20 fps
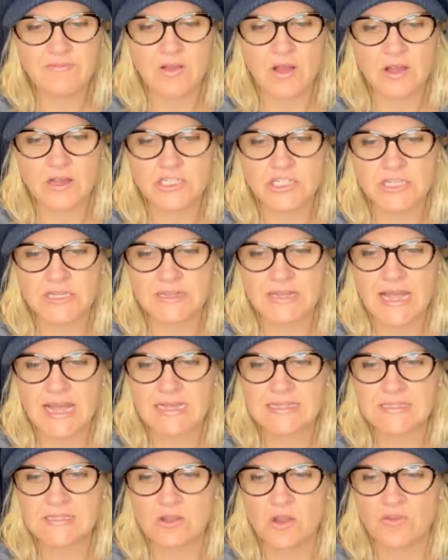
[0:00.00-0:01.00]
auction
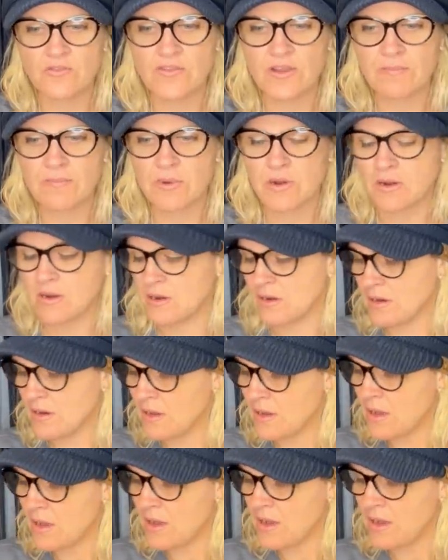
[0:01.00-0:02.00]
last November.
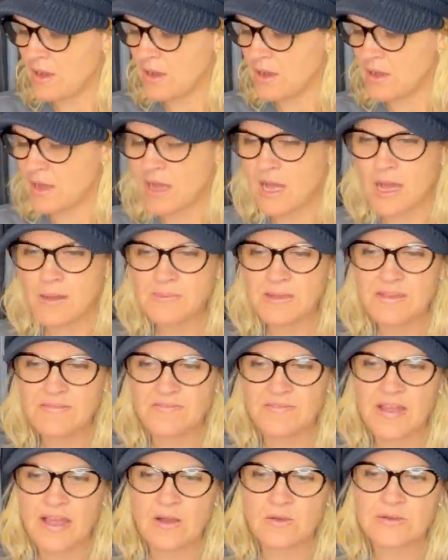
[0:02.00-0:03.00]
Hubby
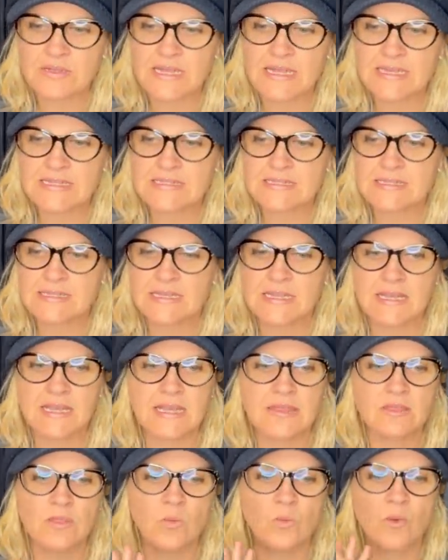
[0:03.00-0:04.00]
found it
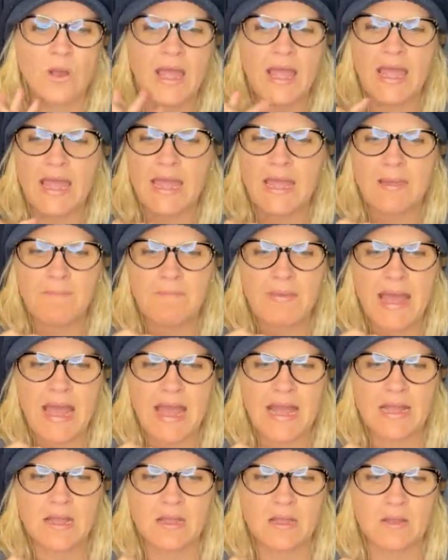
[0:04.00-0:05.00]
in the way
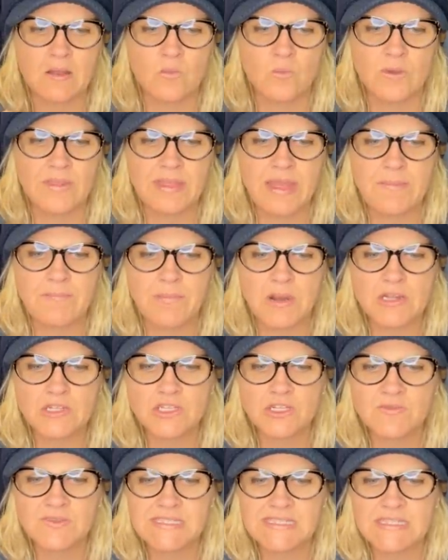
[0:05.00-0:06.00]
back with a
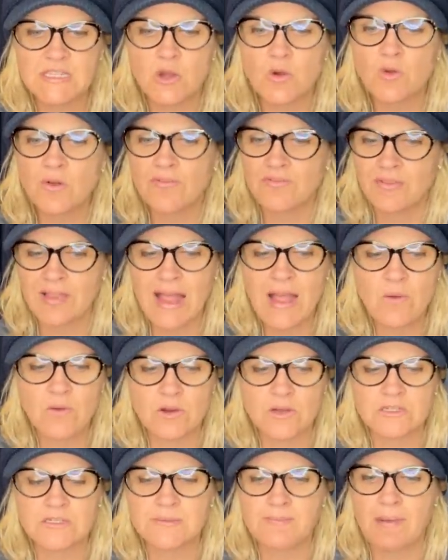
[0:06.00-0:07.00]
bunch of silk
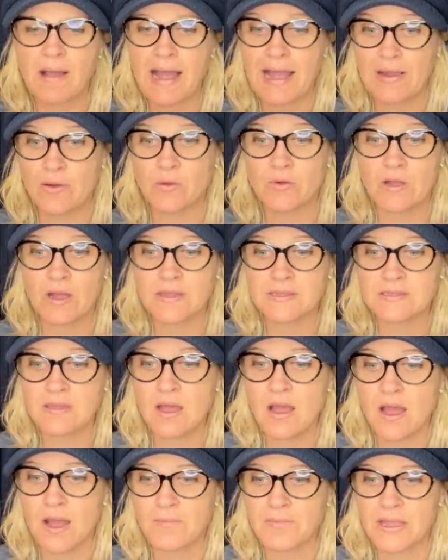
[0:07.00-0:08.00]
flowers piled on
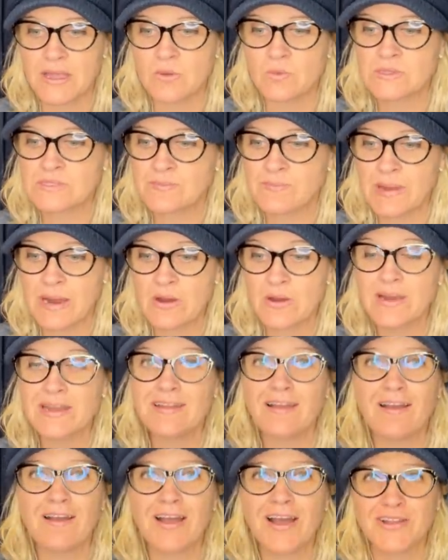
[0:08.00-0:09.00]
top. It was
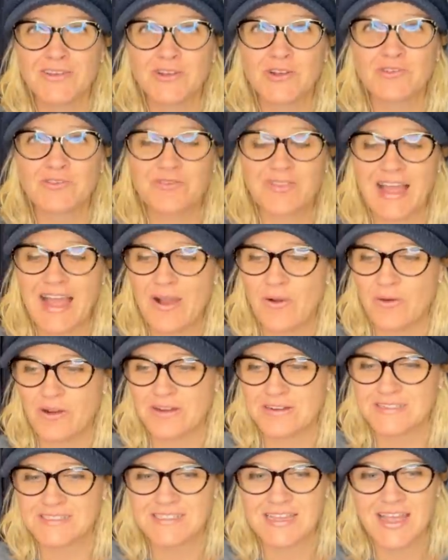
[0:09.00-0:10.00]
buried under
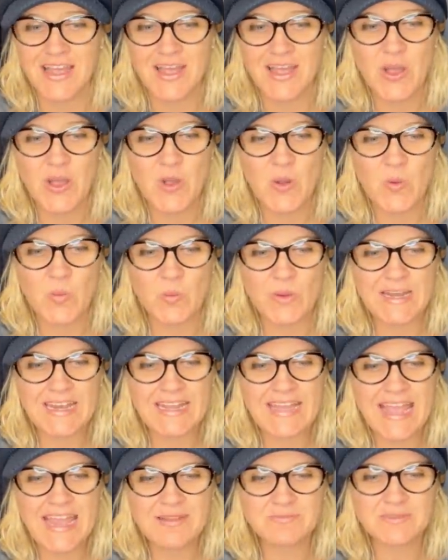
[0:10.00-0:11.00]
flowers. When
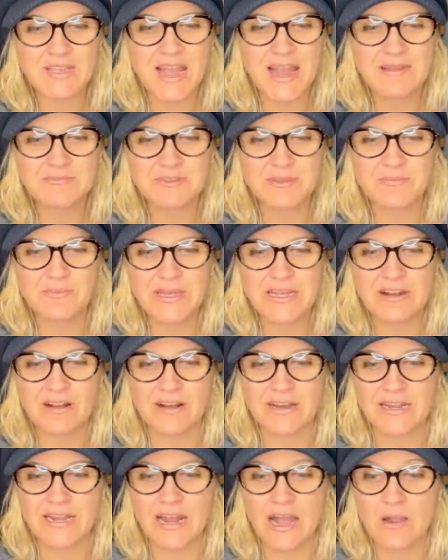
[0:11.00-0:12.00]
it came time to bid
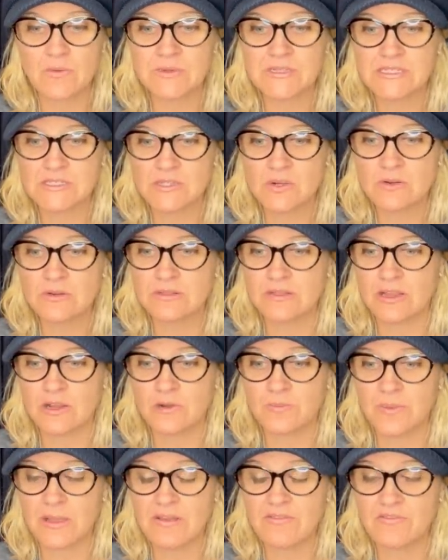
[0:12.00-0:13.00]
on it, I was certain
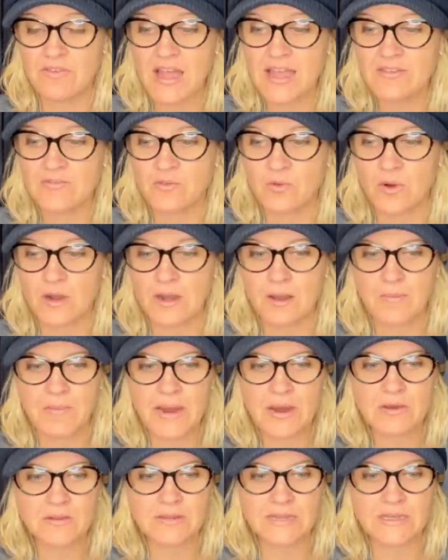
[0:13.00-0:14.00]
there'd be a fight for it.
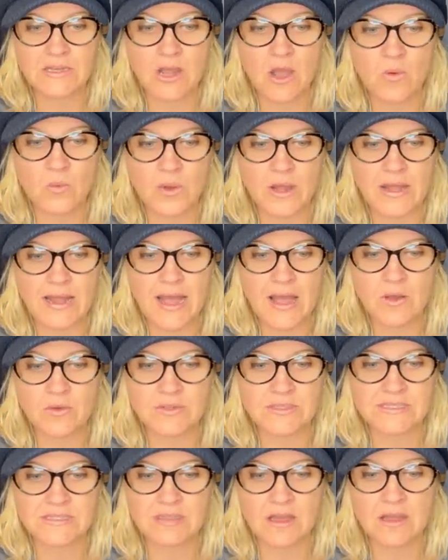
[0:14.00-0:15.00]
Apparently, no one
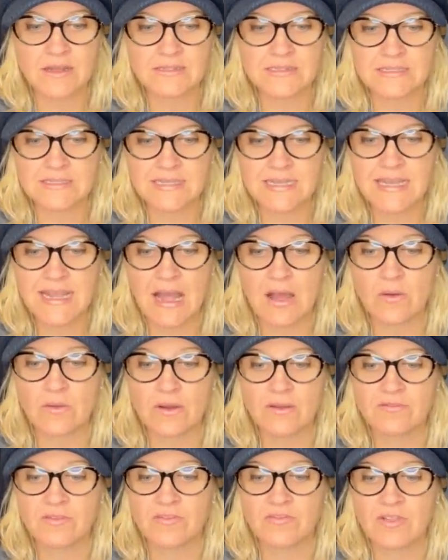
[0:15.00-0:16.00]
else thought to dig out
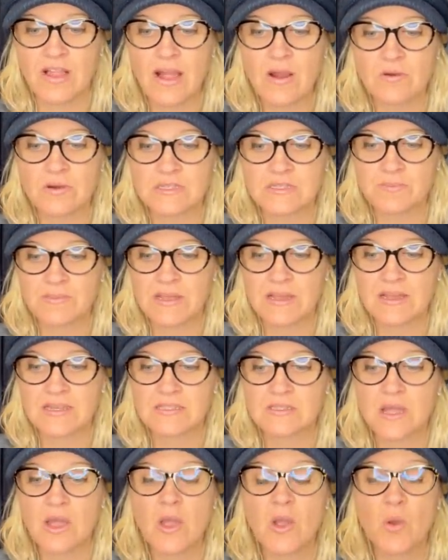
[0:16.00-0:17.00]
of the flowers
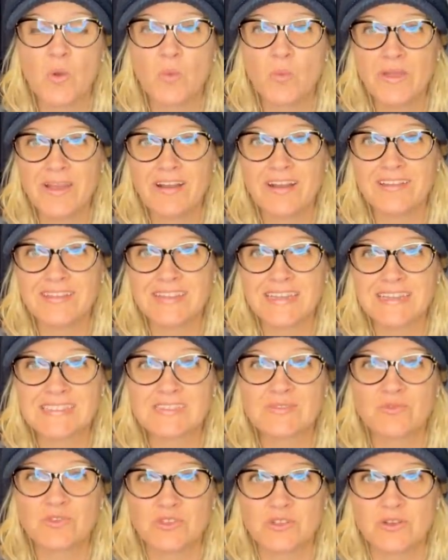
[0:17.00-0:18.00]
because we got
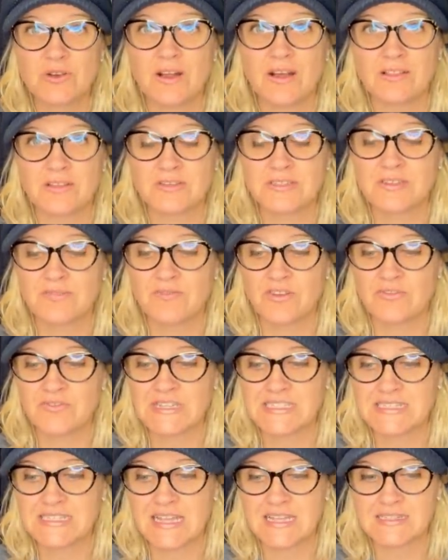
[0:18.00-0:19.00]
this for two dollars and
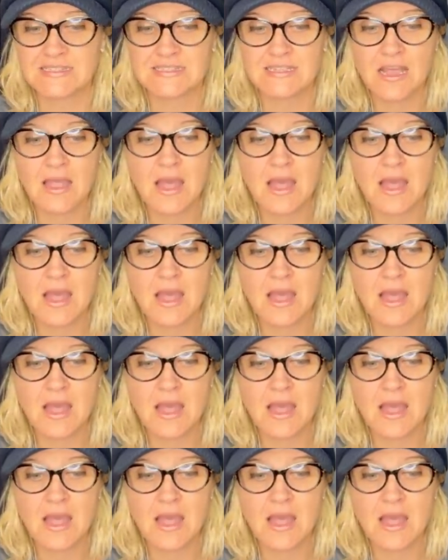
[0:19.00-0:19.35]
fifty cents.